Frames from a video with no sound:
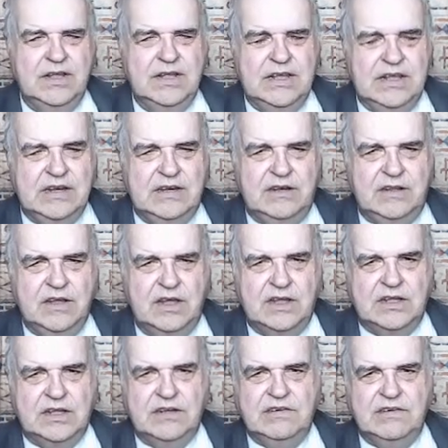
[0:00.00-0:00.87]
It
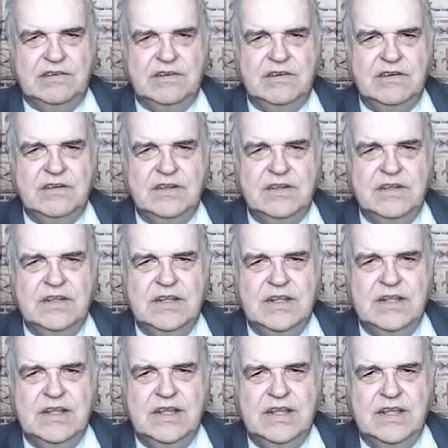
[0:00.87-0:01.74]
does.
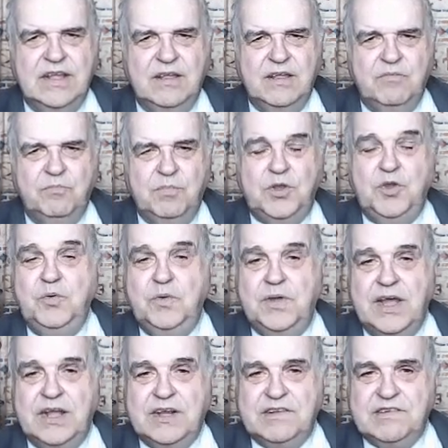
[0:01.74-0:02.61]
But you
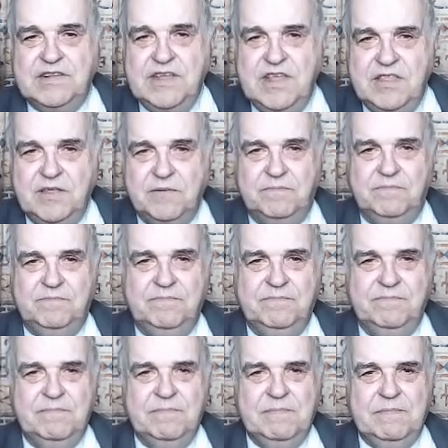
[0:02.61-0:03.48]
can't see them.
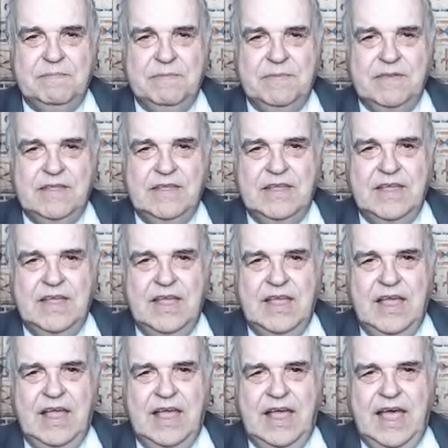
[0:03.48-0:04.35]

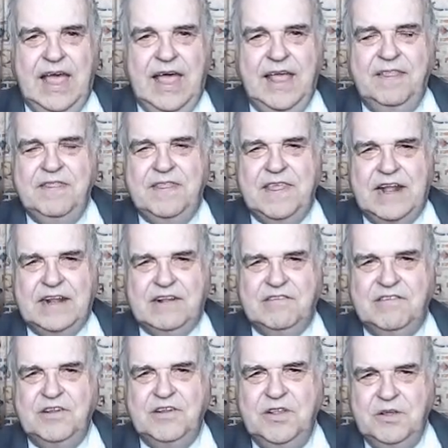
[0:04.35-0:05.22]
And
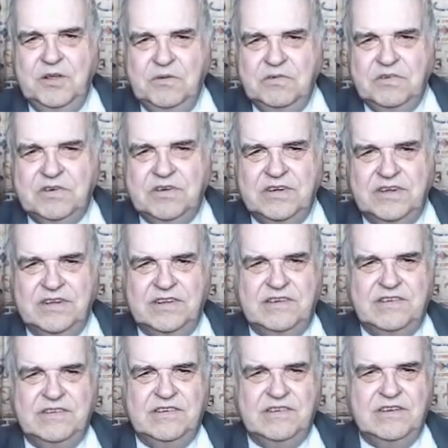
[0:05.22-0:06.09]
that's a
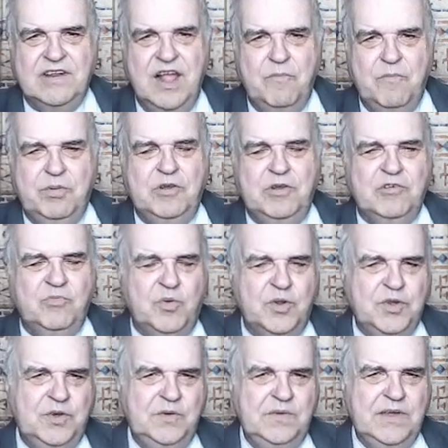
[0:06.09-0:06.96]
nuisance, because
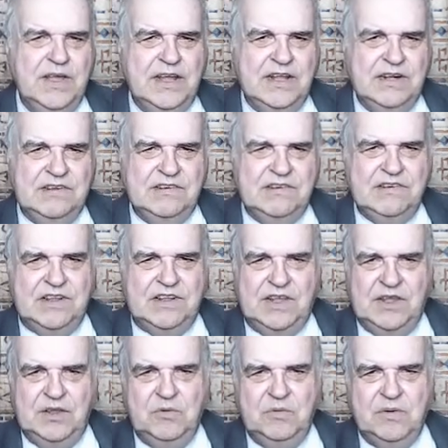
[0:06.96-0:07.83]
what you can't see,
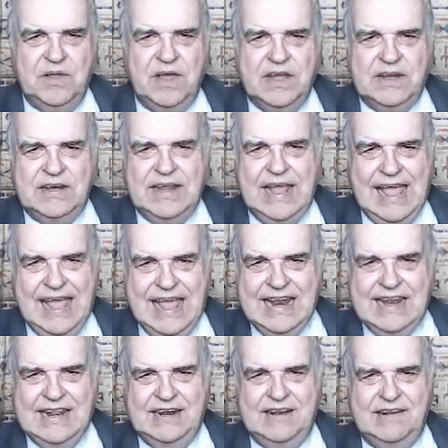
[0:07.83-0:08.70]
you can't
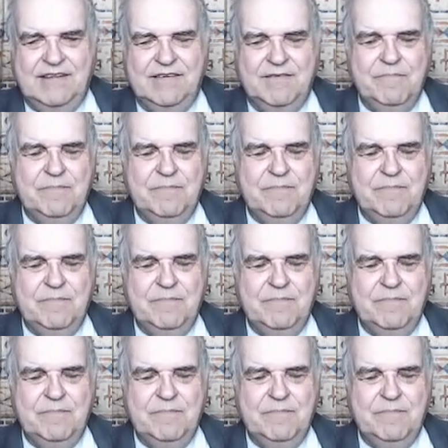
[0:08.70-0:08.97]
edit.